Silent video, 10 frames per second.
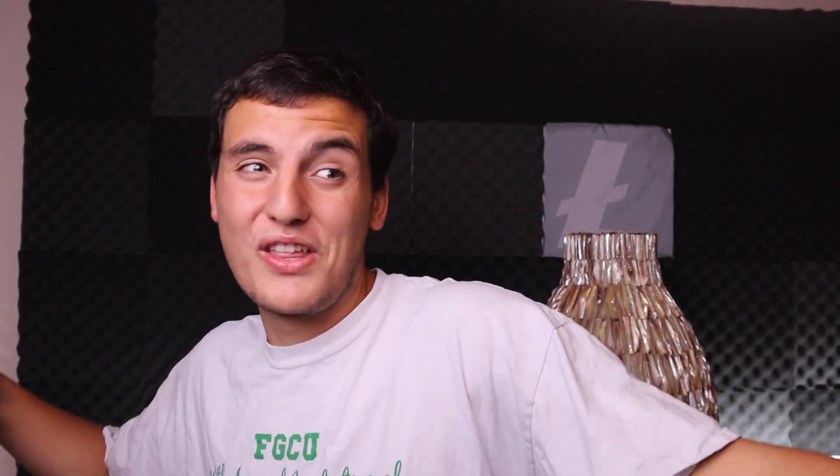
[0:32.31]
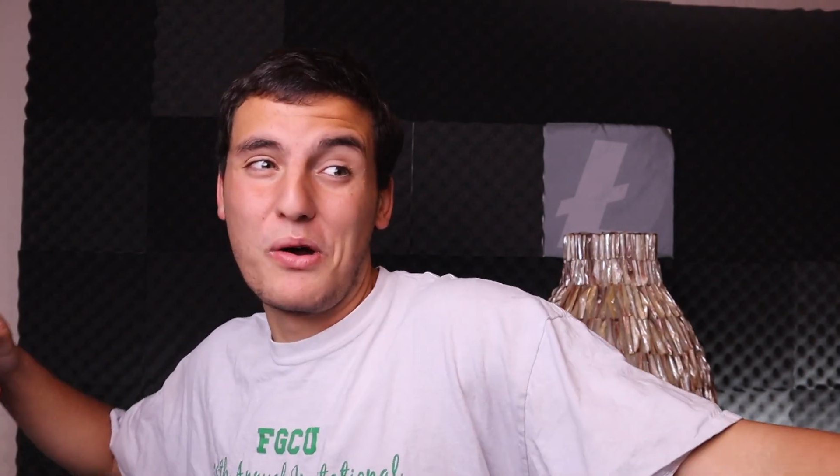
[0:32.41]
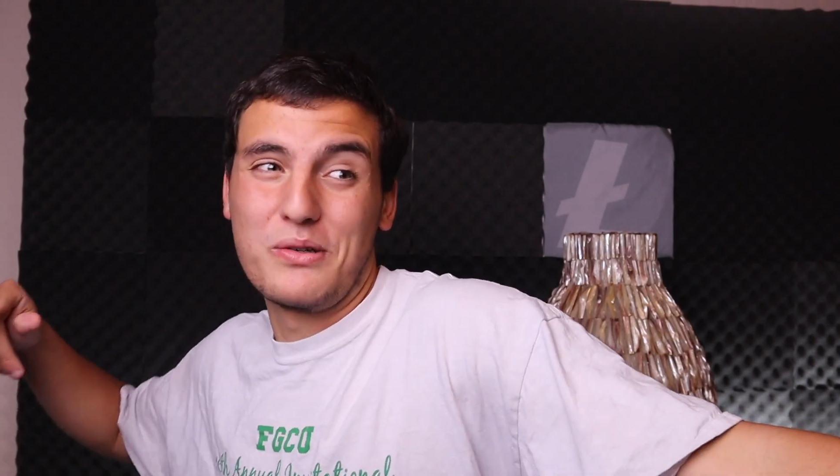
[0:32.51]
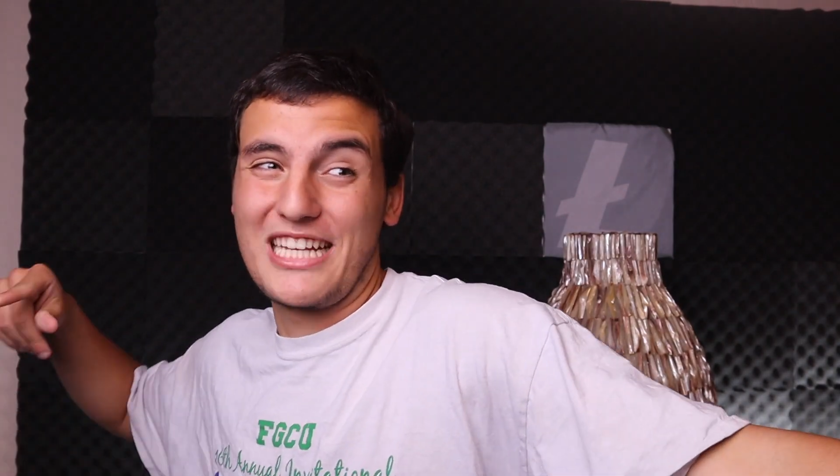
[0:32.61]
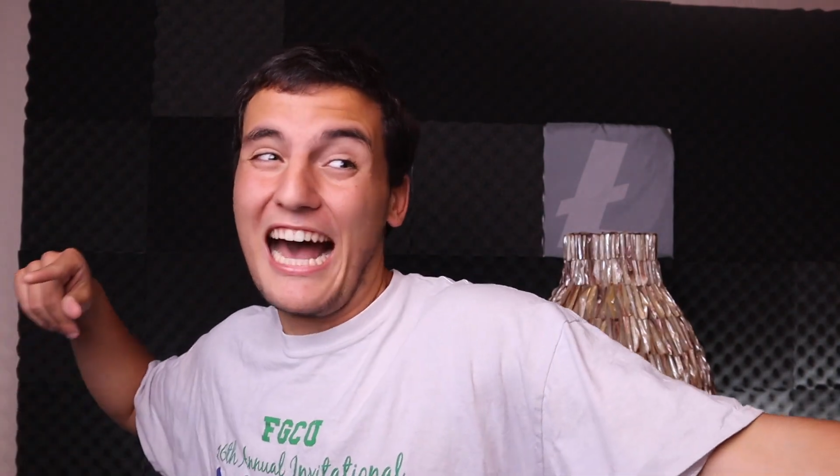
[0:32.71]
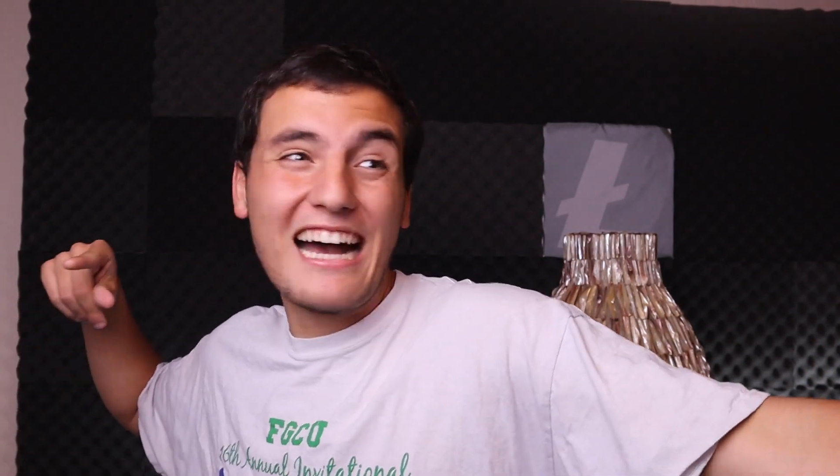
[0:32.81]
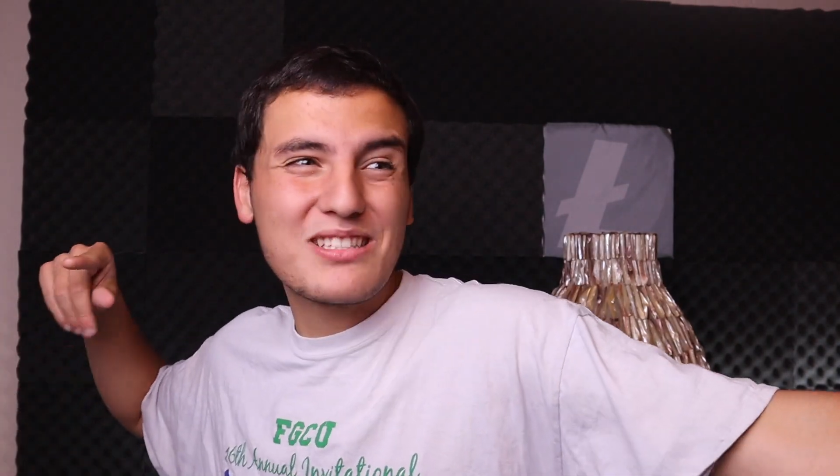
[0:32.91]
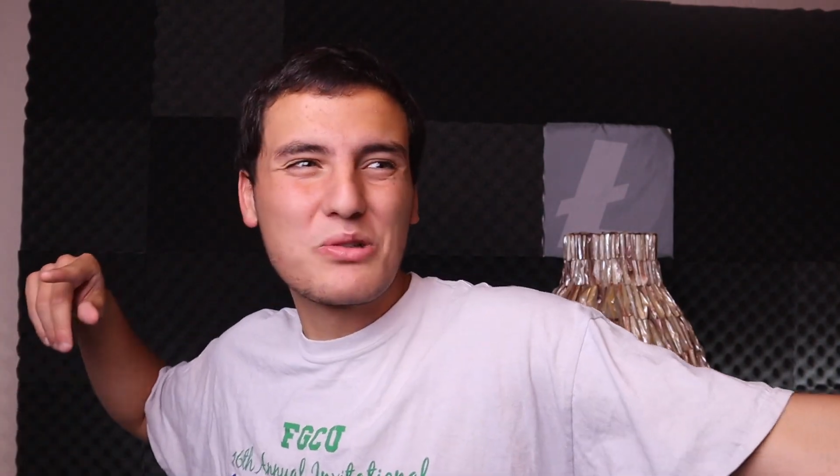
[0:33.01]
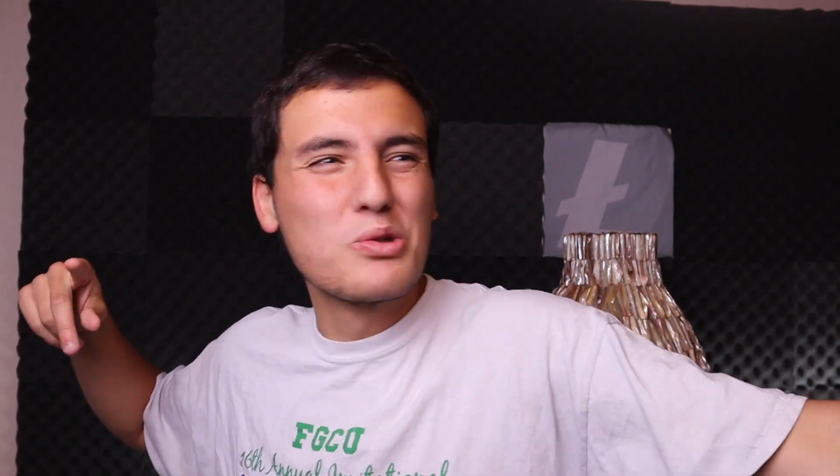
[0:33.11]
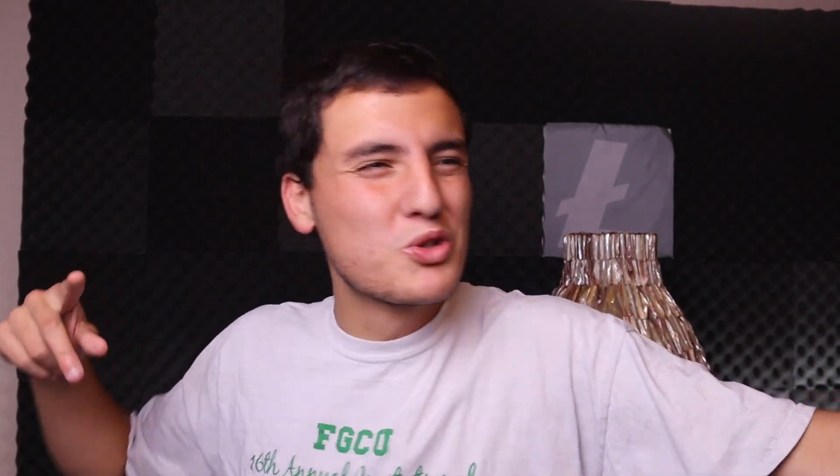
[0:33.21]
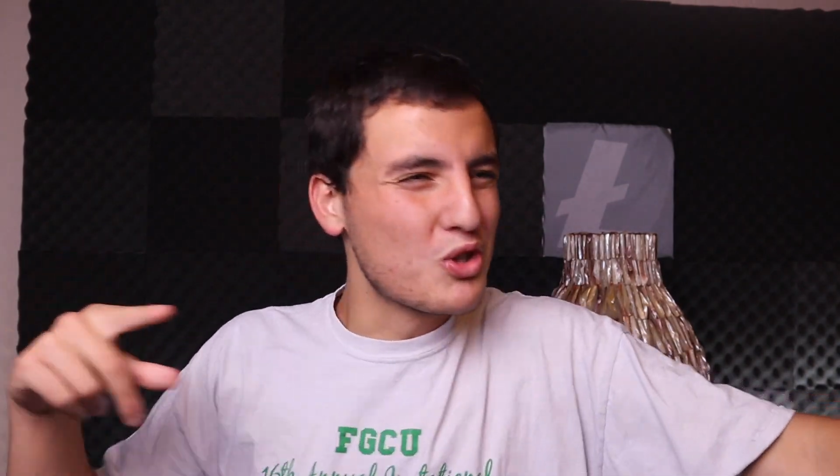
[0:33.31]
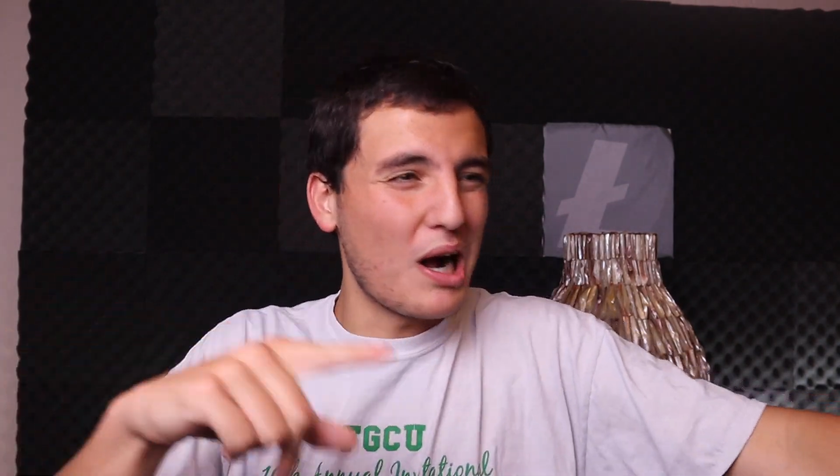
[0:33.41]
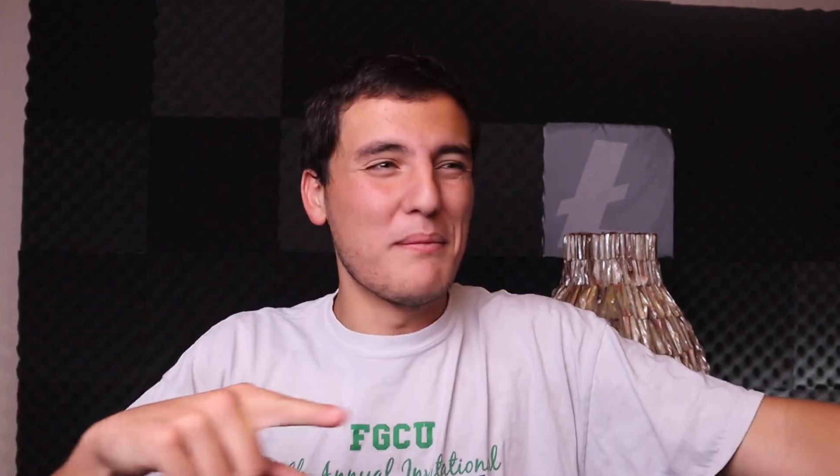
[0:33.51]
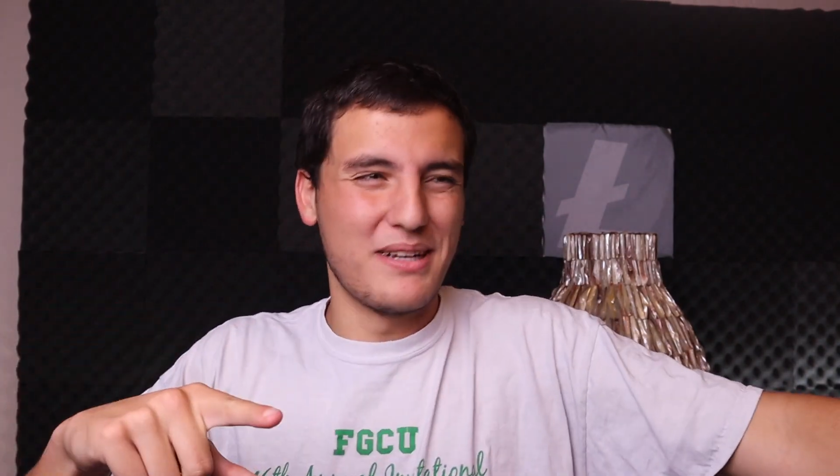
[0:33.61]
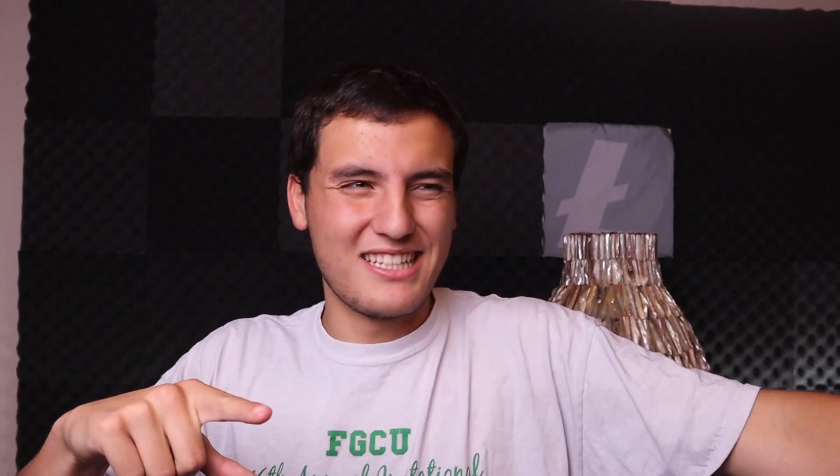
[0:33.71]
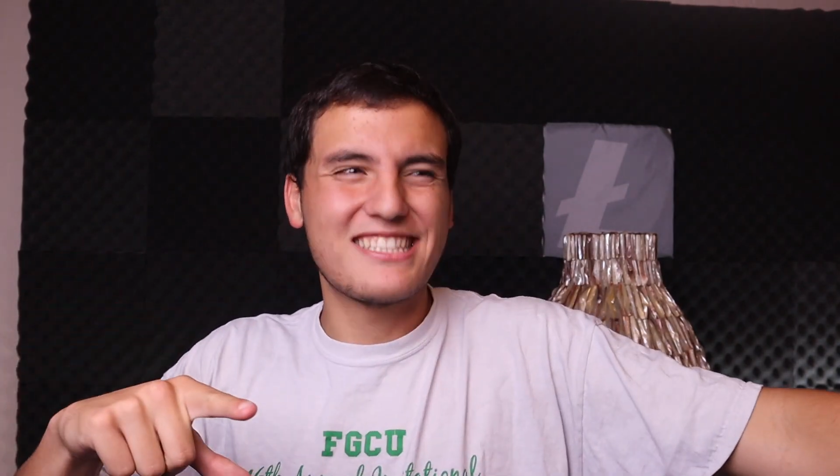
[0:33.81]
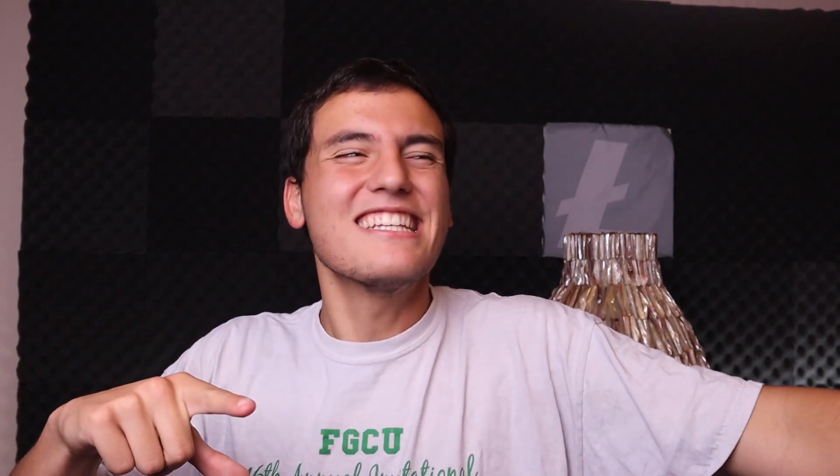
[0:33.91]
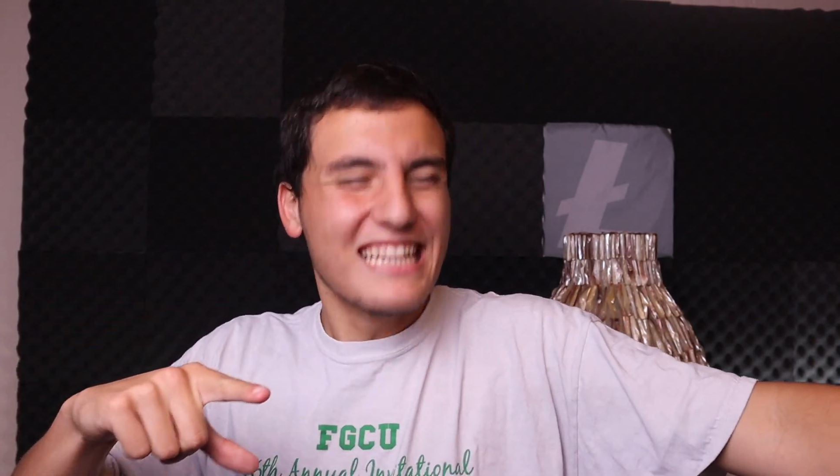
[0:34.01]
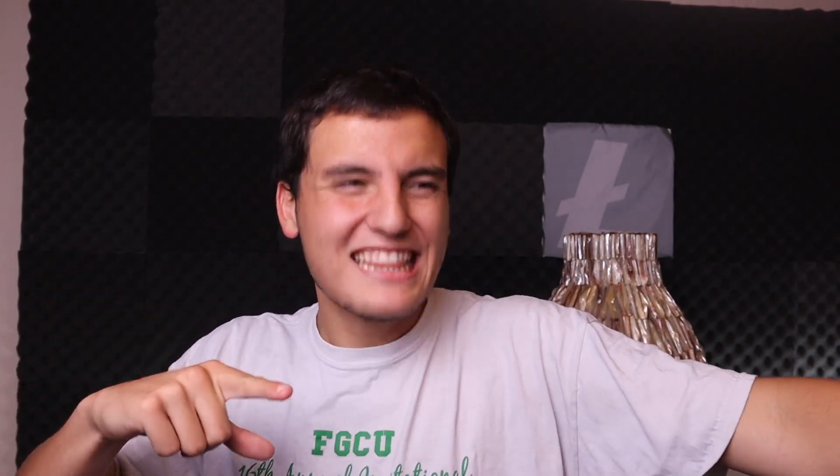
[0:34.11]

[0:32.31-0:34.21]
those high school dramas.